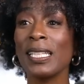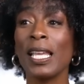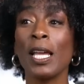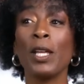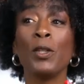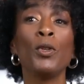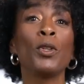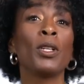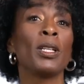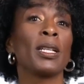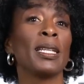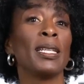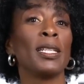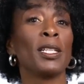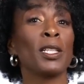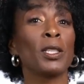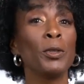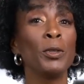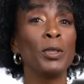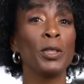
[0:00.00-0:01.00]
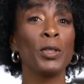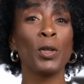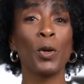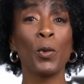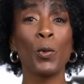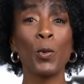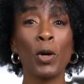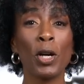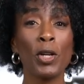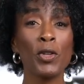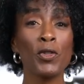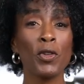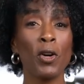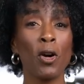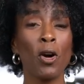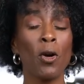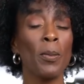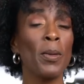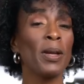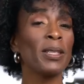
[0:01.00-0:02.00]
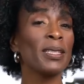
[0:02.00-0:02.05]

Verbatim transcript: that you could include in your wardrobe,